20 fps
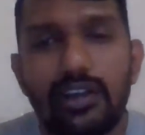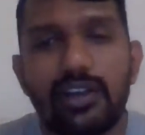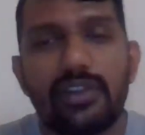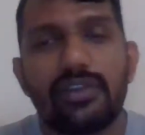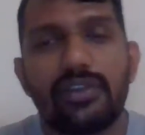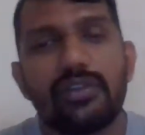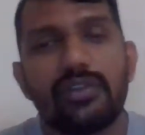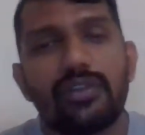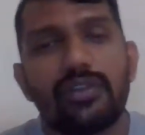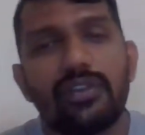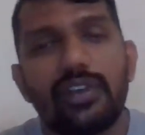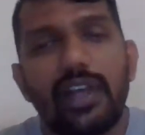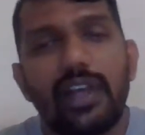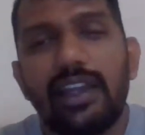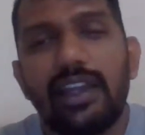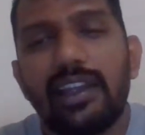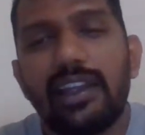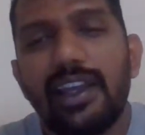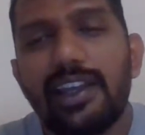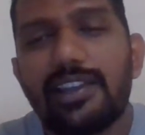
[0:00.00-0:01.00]
So
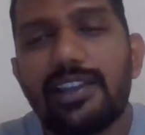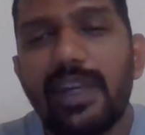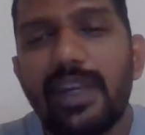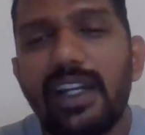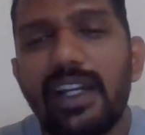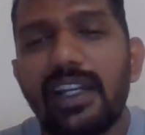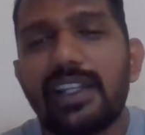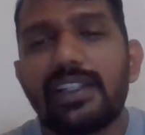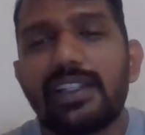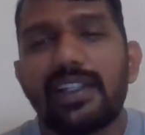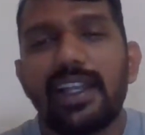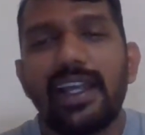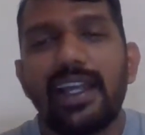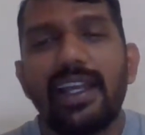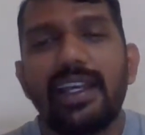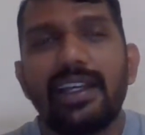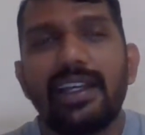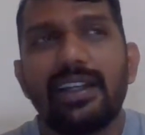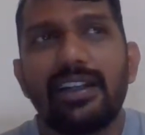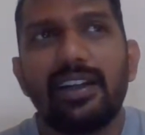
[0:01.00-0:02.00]
engagement is
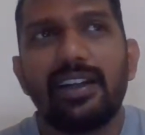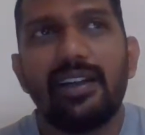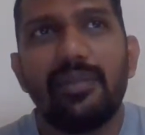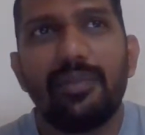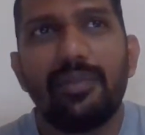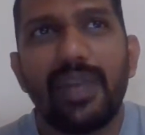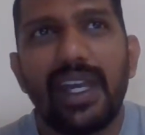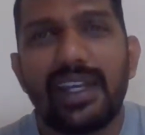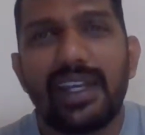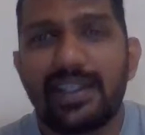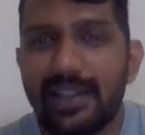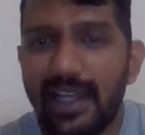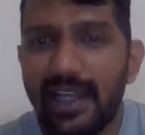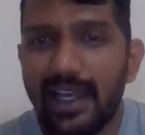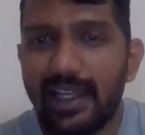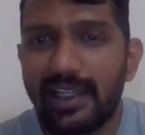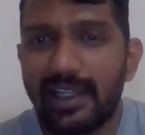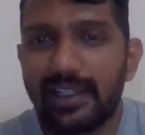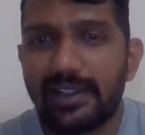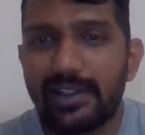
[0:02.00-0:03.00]
like page
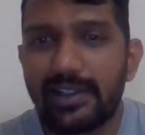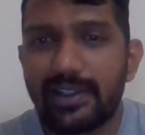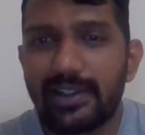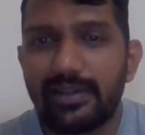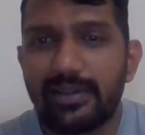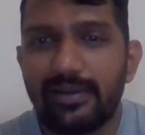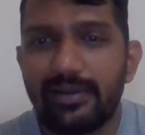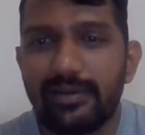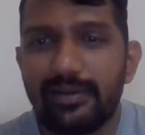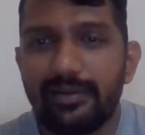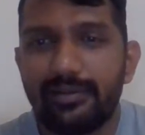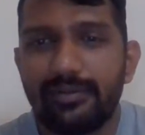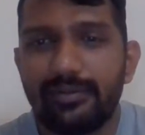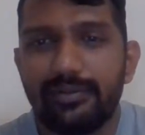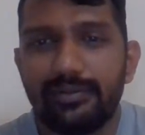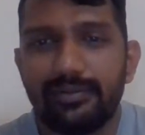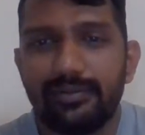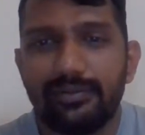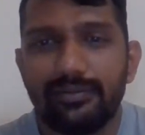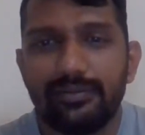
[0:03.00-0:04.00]
likes,
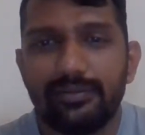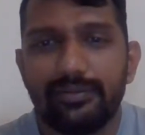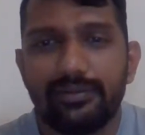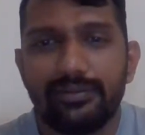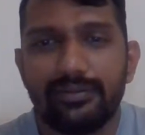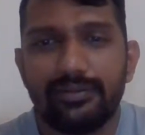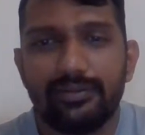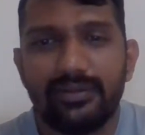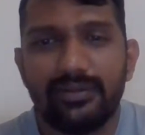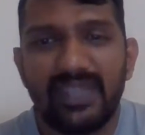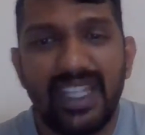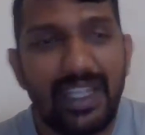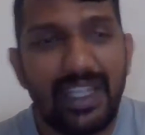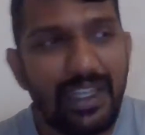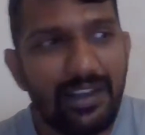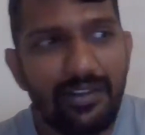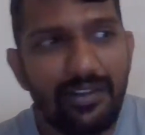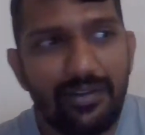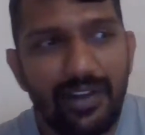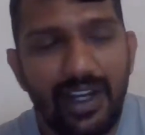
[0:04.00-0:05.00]

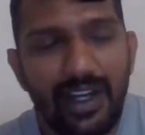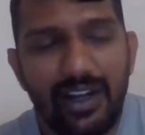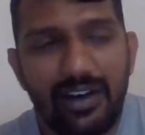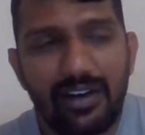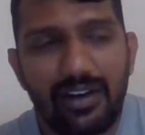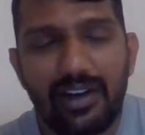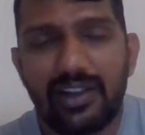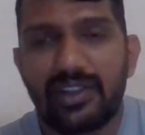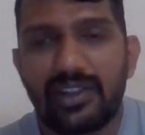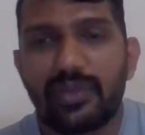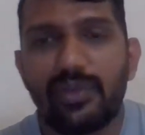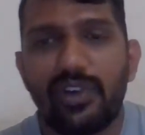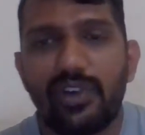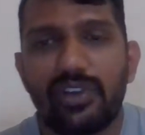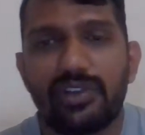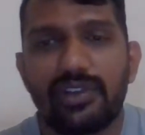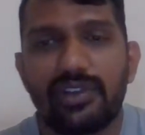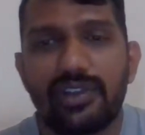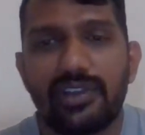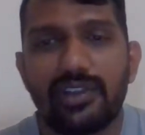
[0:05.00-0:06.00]
event
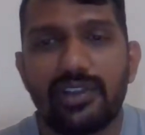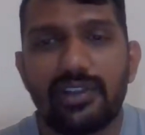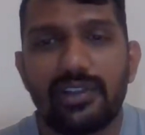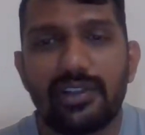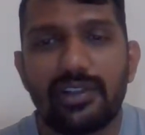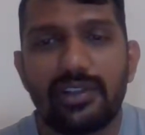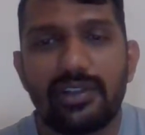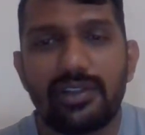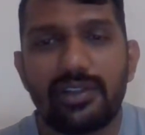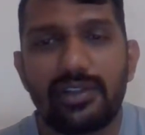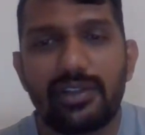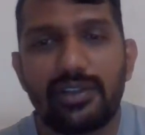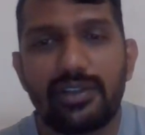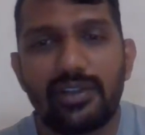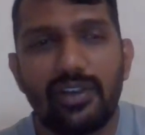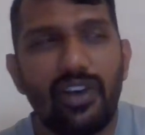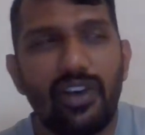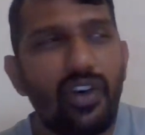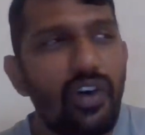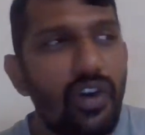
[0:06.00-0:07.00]
responses,
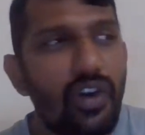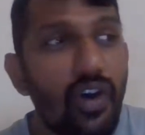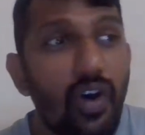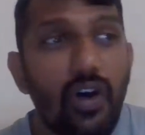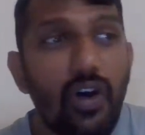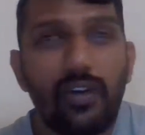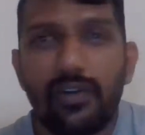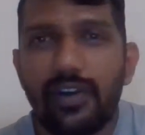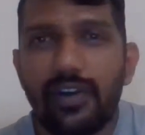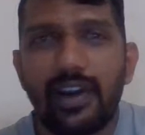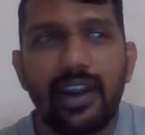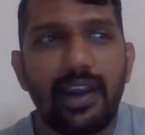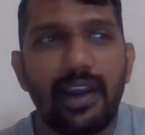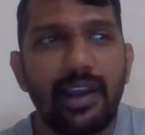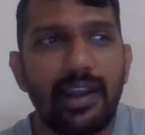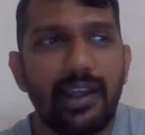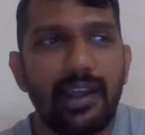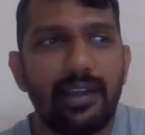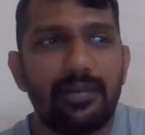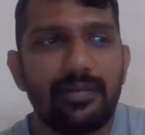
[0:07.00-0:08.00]
or offer
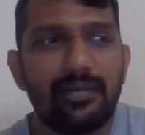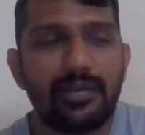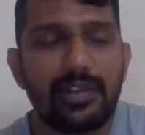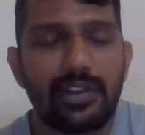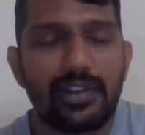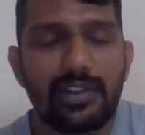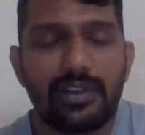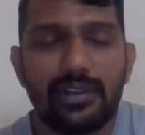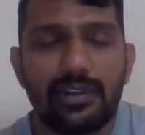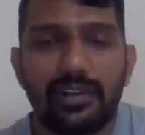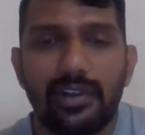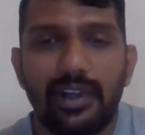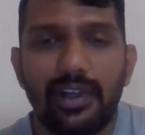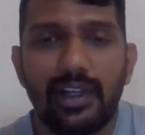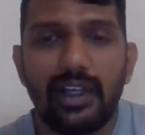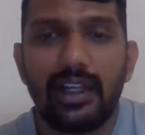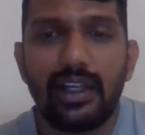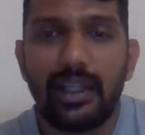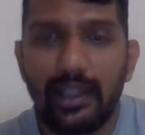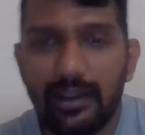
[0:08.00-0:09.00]
claims.
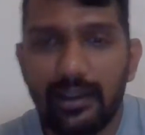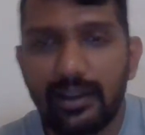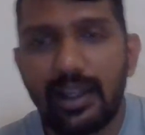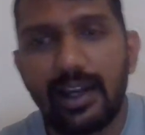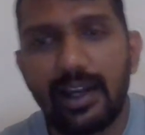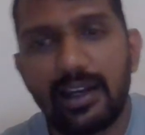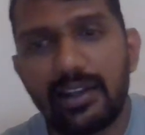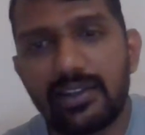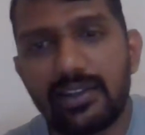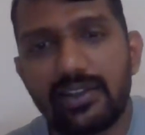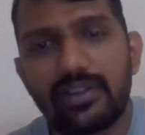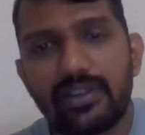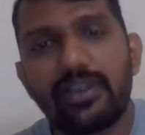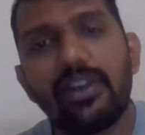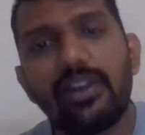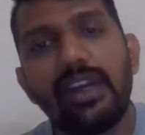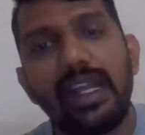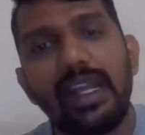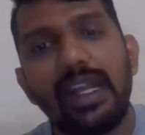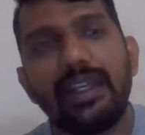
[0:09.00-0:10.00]
That is
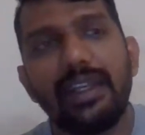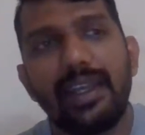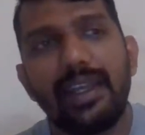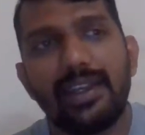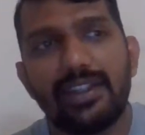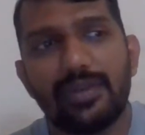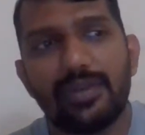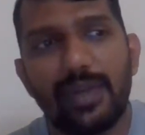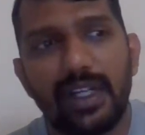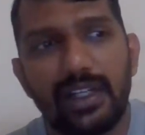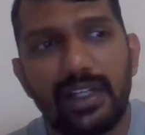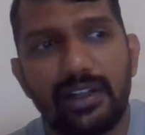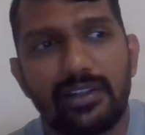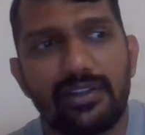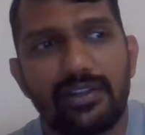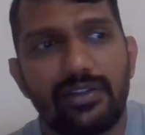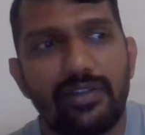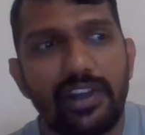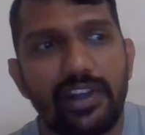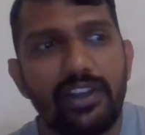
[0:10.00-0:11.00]
called engagement.
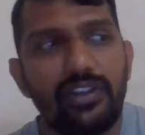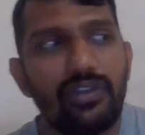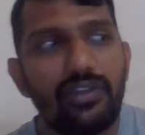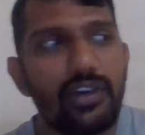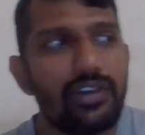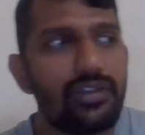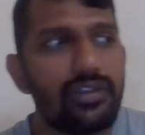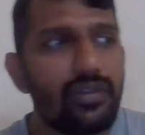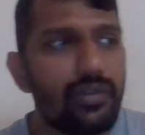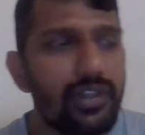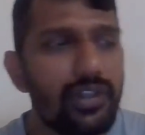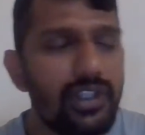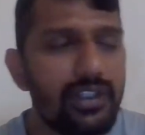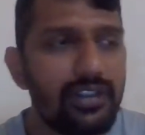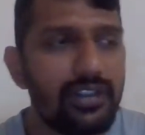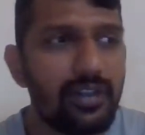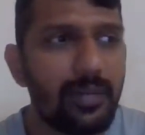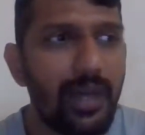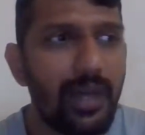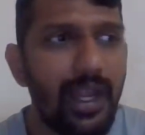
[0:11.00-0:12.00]
So when you are showing
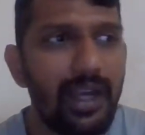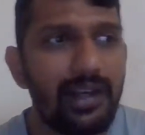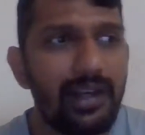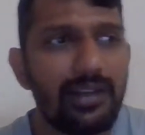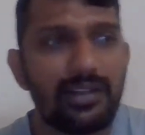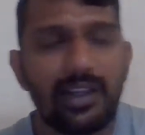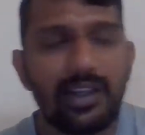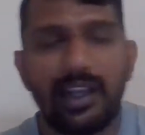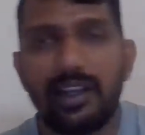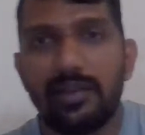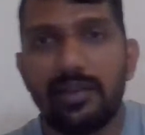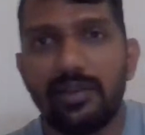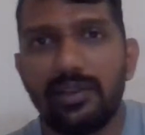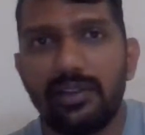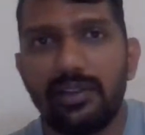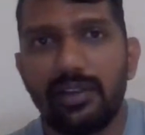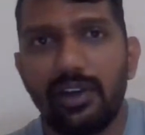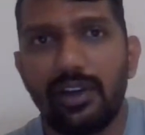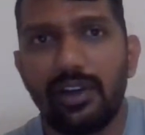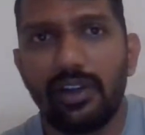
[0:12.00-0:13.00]
some ads
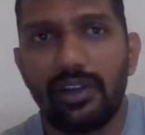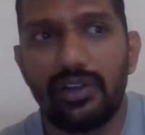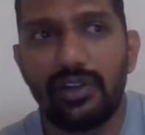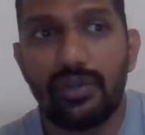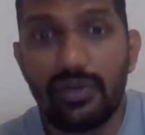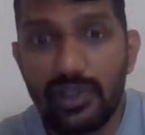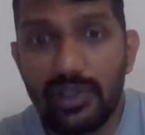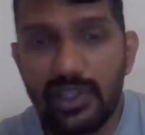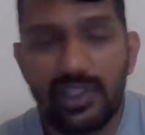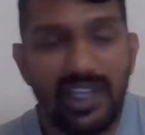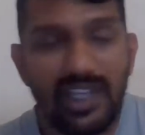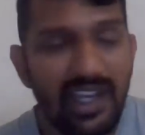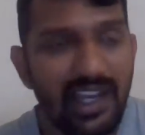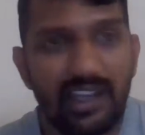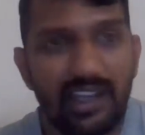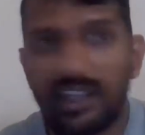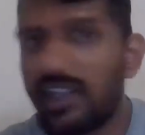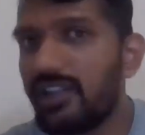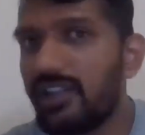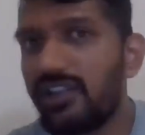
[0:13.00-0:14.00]
and users are
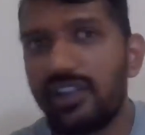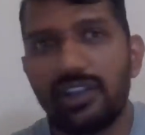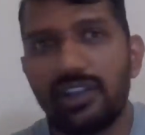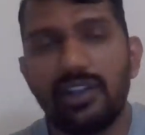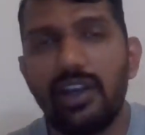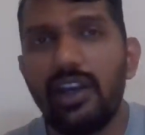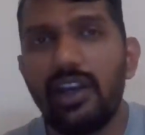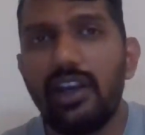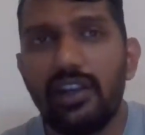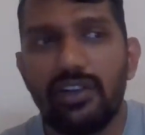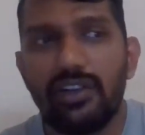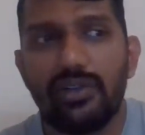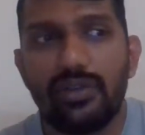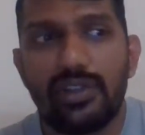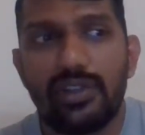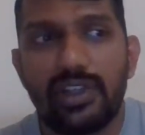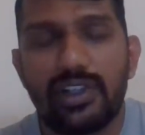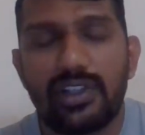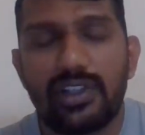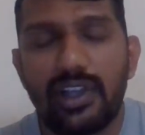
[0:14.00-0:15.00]
engaging,
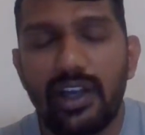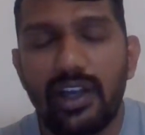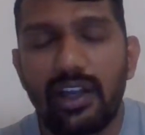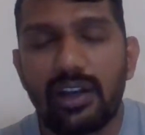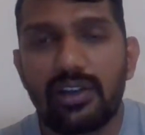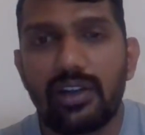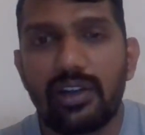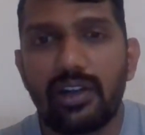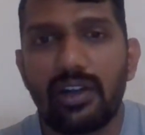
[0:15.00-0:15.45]
users are